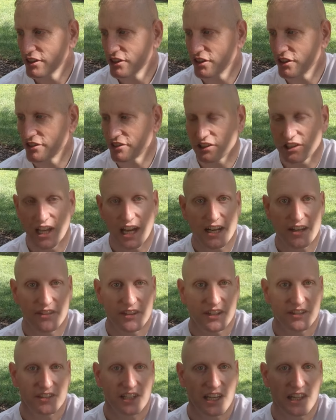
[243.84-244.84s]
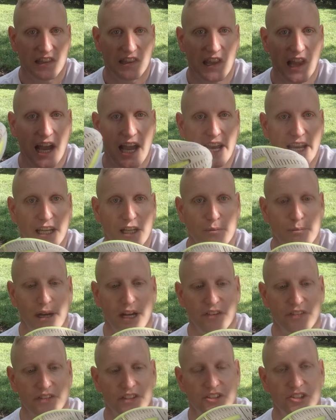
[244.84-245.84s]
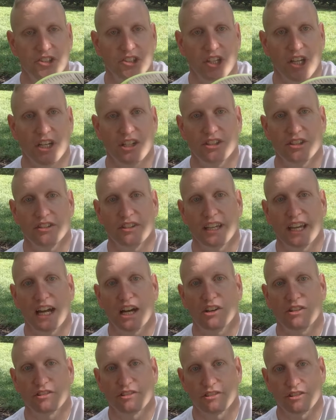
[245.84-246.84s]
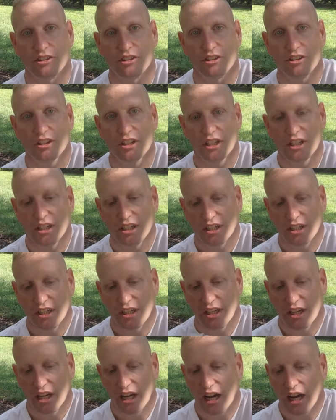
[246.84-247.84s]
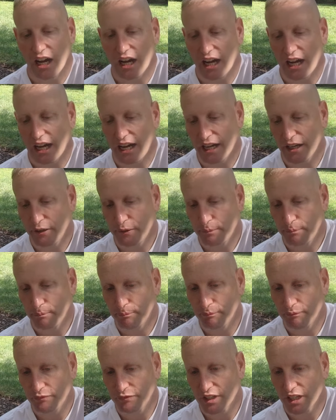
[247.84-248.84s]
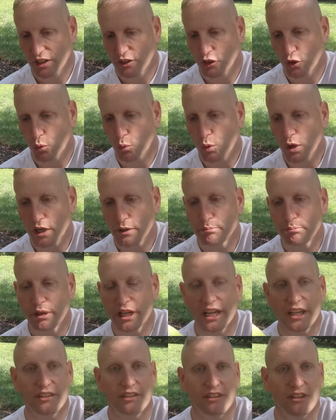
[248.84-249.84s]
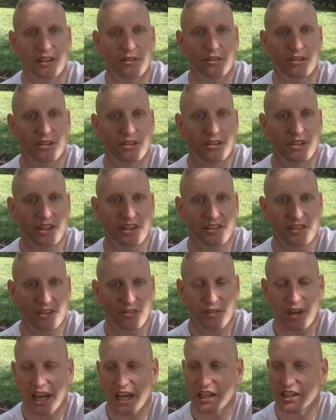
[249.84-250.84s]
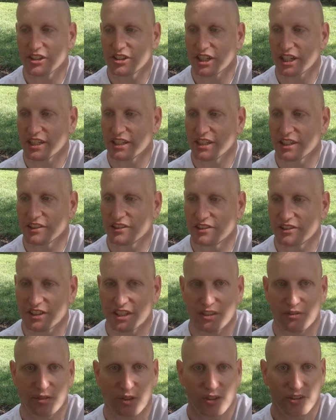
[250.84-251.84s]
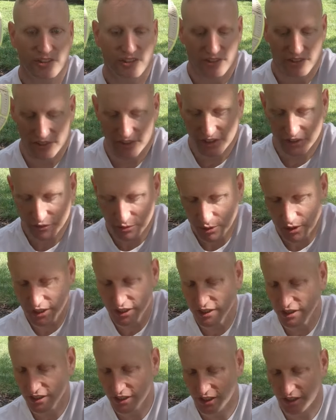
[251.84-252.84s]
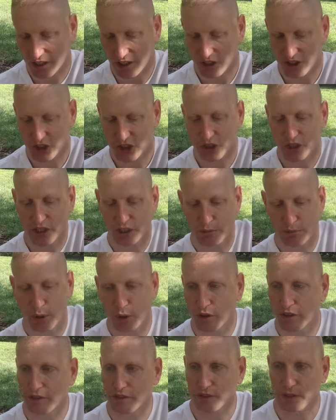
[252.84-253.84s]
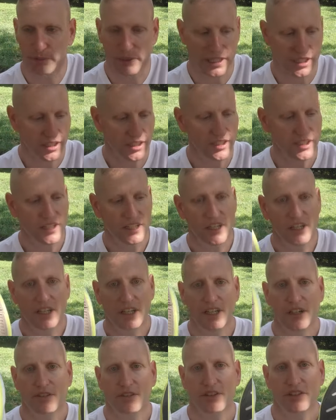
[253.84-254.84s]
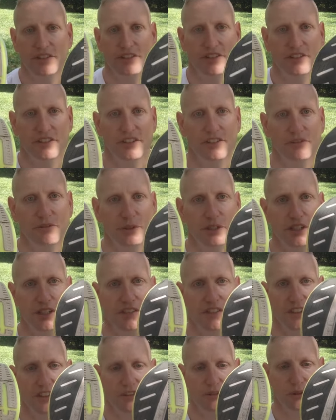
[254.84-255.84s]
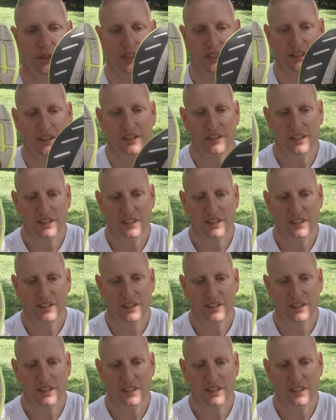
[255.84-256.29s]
there's a lot of things I like about this change in the outsole. Uh, the one big th disadvantage I did see versus this one, I'll show you both of them here, versus this one and this one.